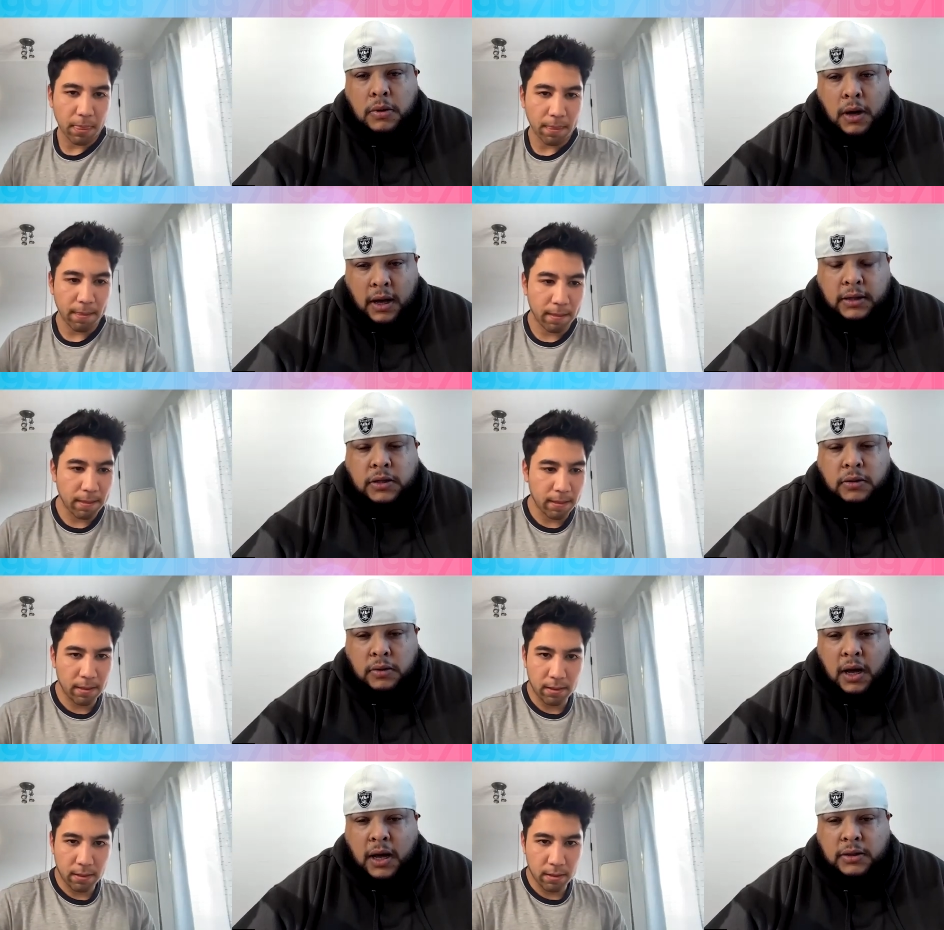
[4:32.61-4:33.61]
Speaker 1: Got you,
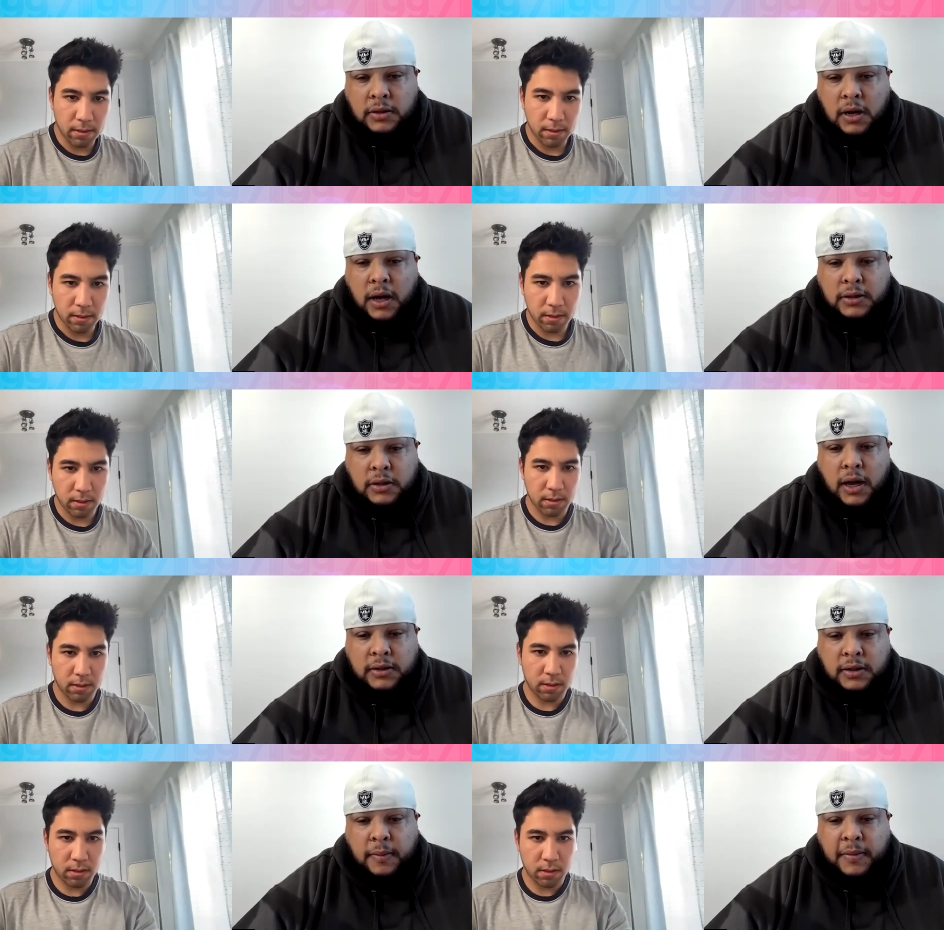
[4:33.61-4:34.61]
got you, got you,
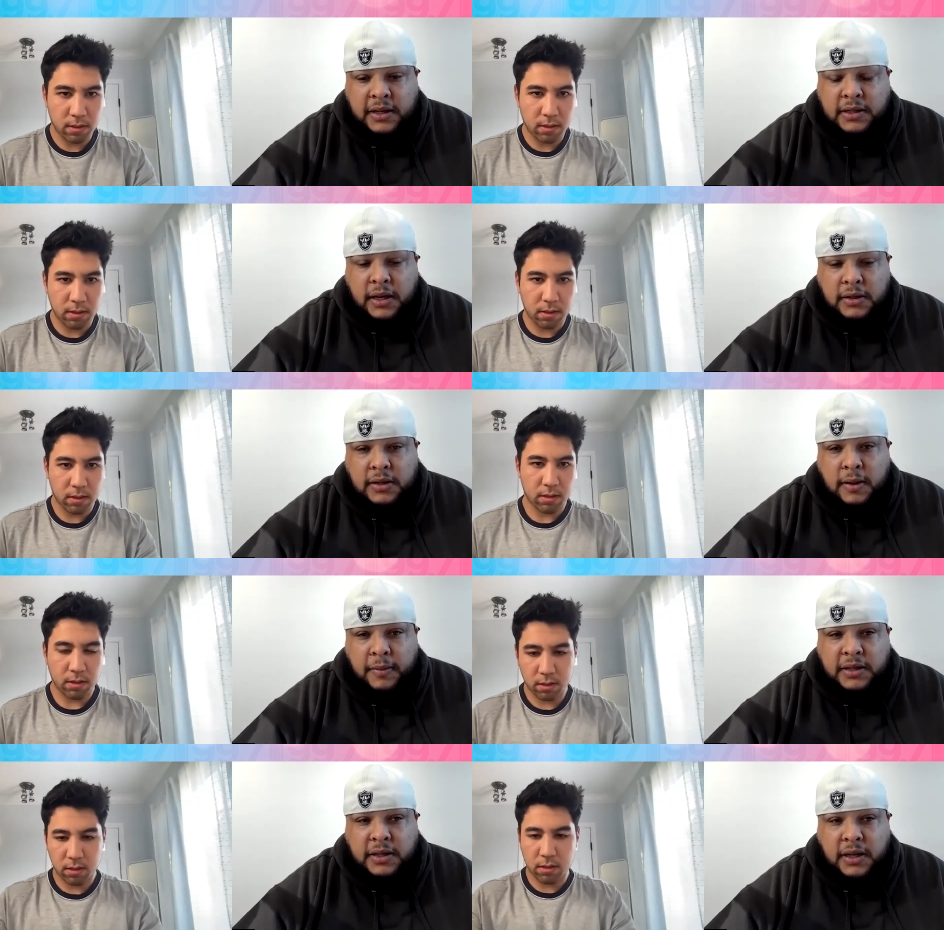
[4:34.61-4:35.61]
got you. That makes sense. That
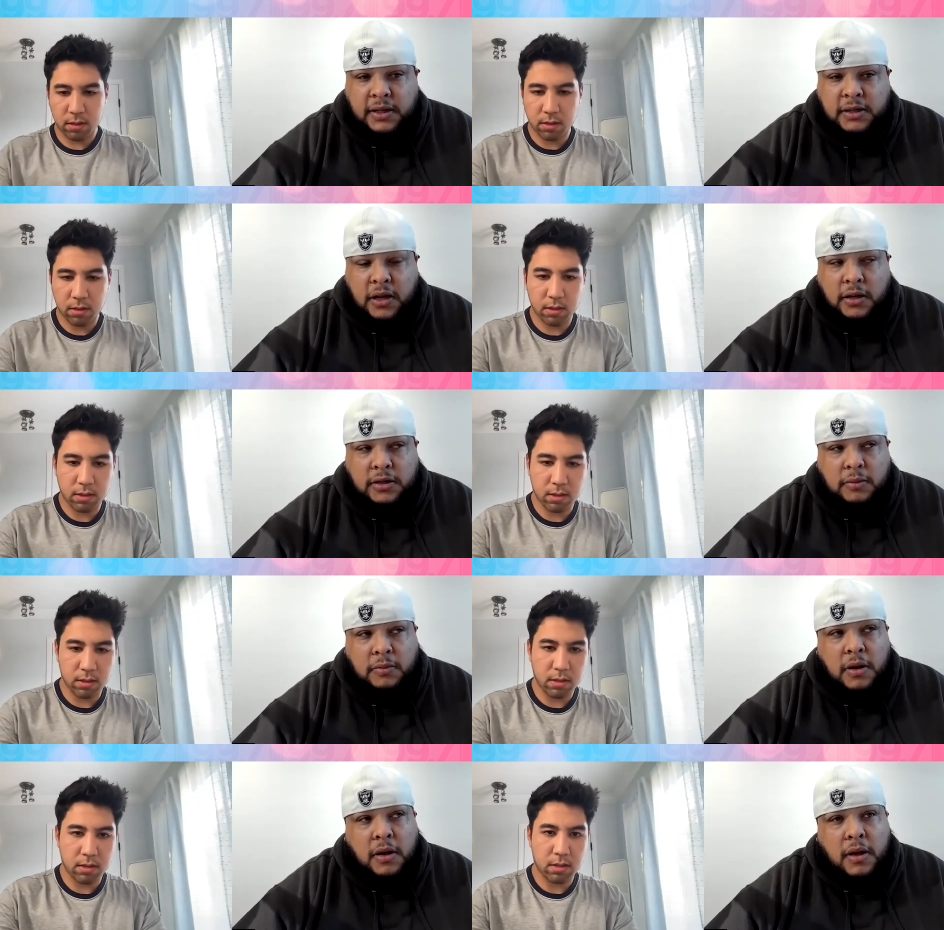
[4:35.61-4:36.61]
makes sense. That's awesome.
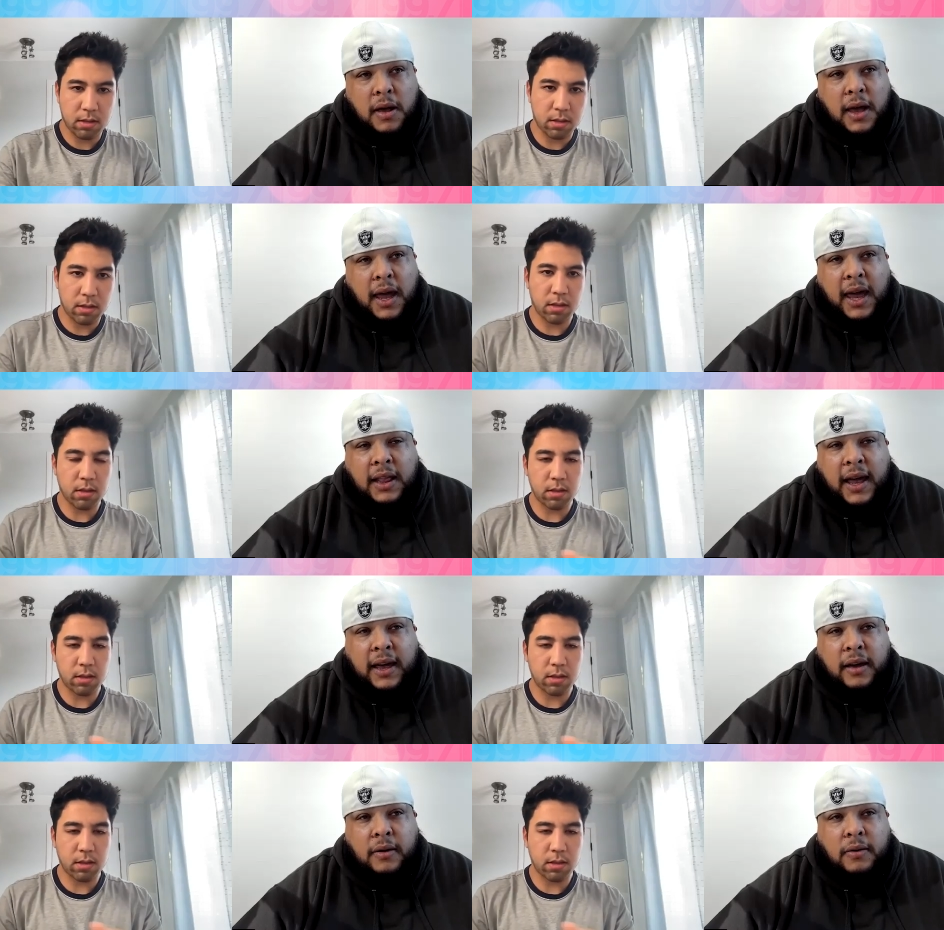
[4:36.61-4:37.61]
And
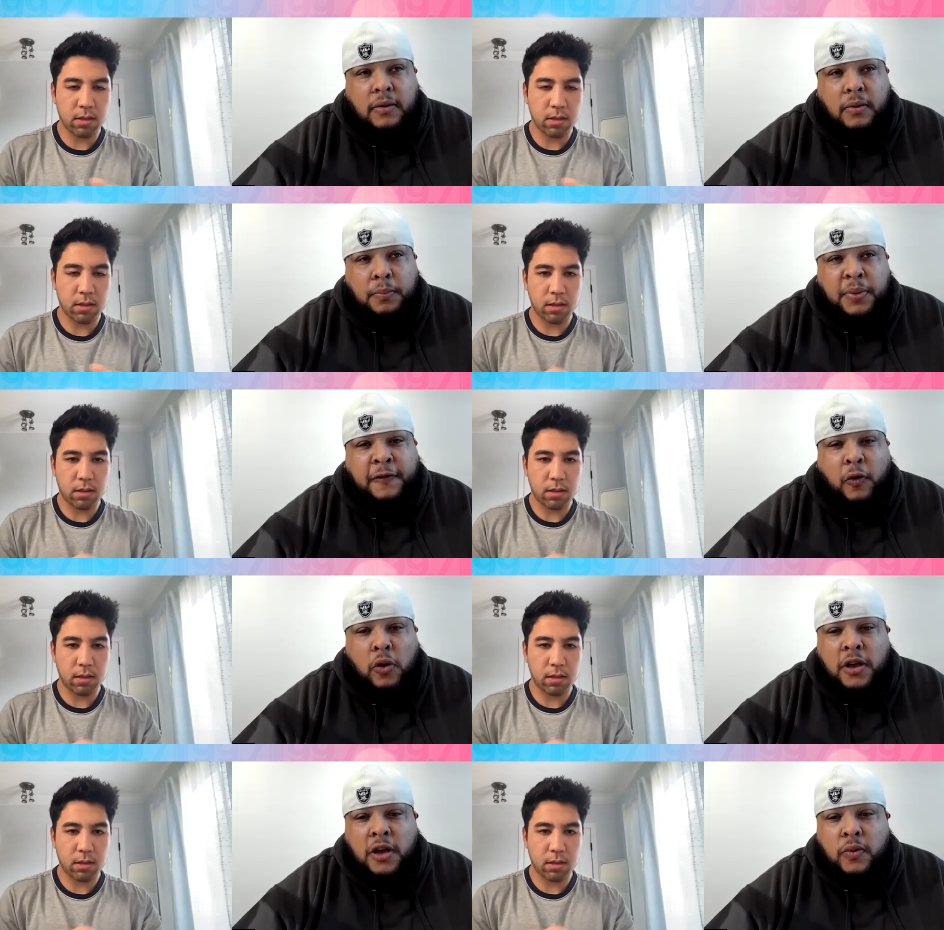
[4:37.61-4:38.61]
like
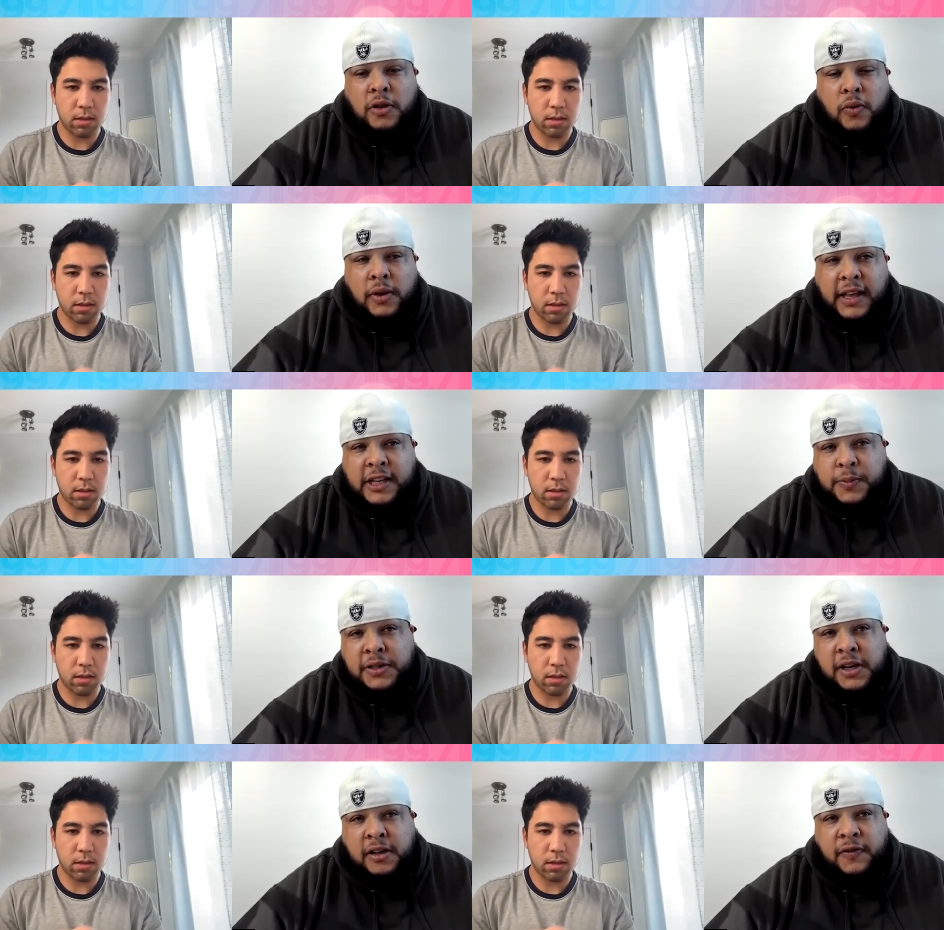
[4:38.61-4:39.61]
before you were doing these
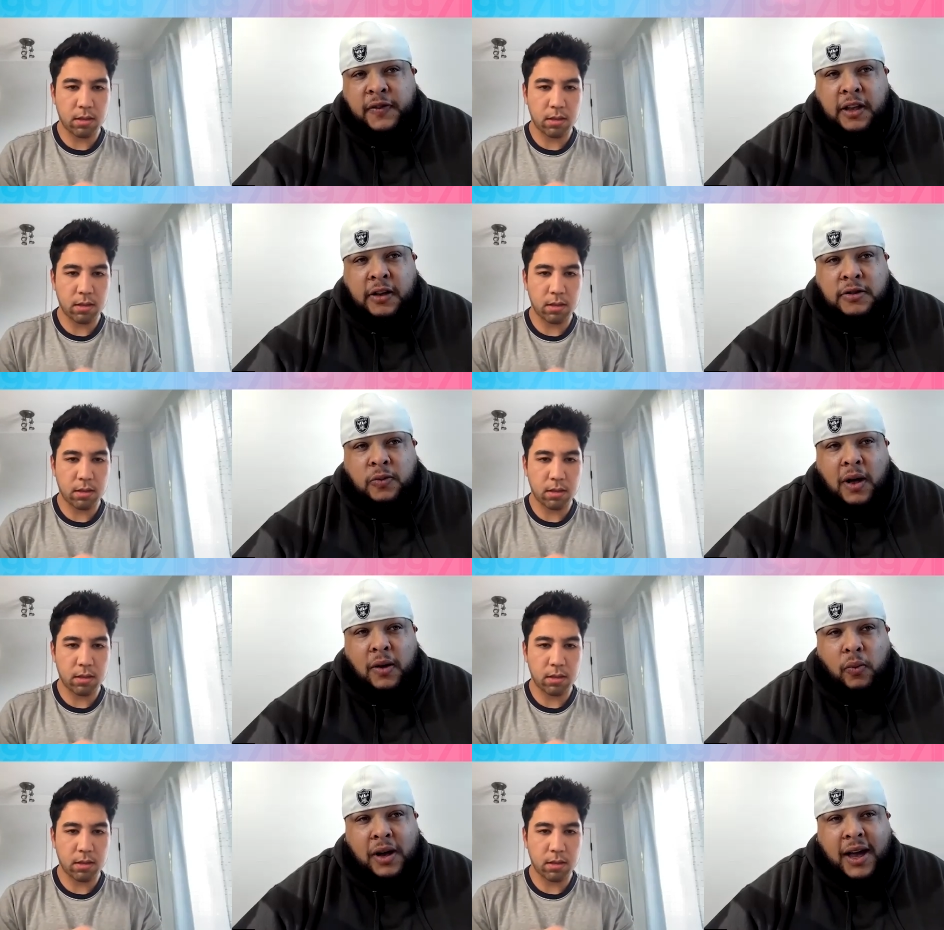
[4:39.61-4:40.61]
particular videos, what
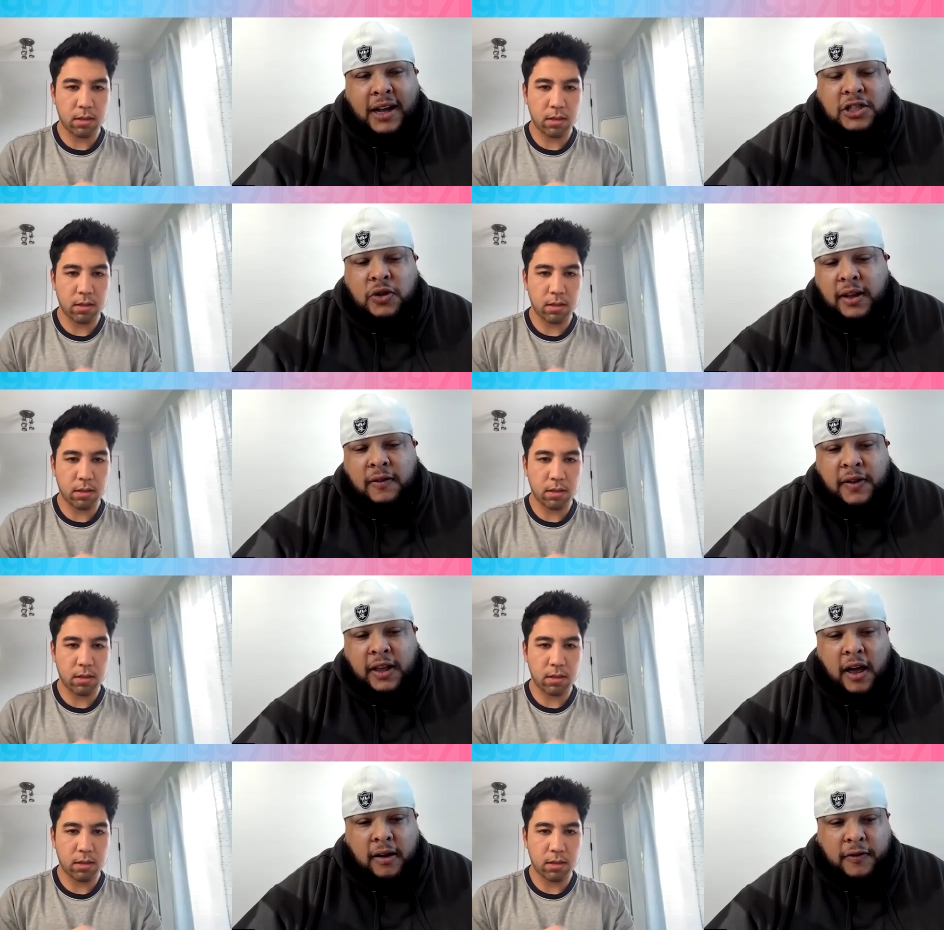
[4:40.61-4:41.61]
what got you into
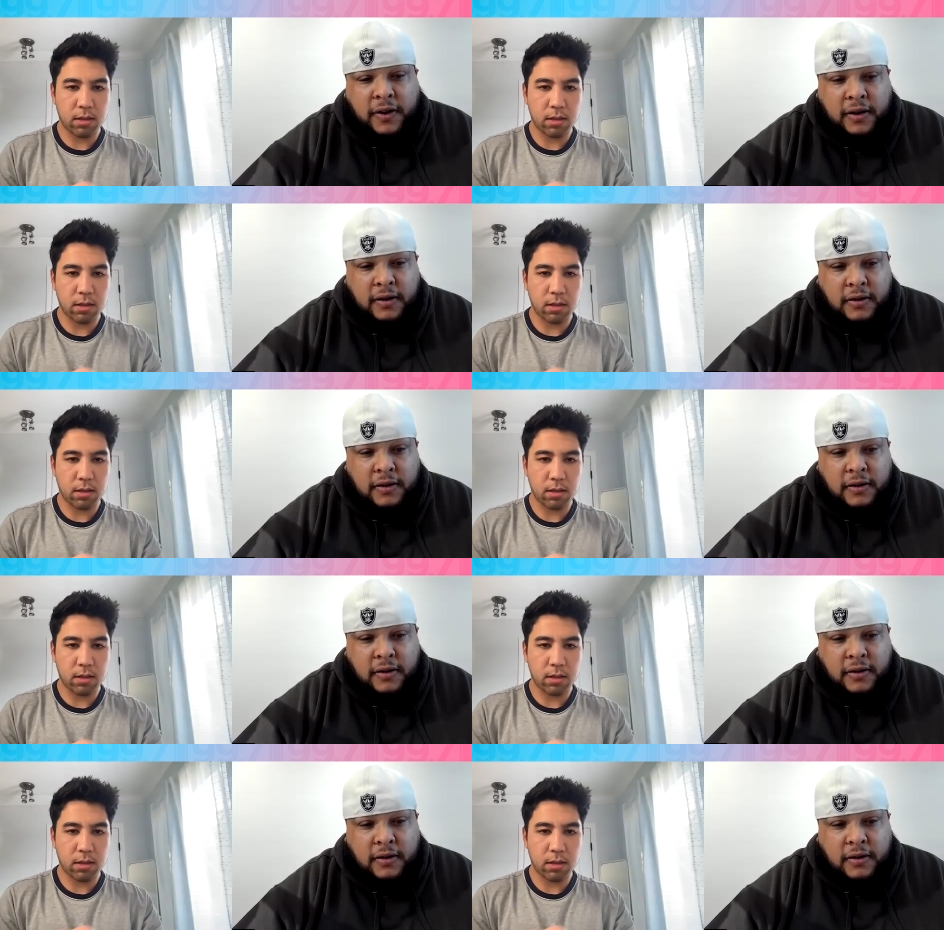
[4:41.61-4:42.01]
videography?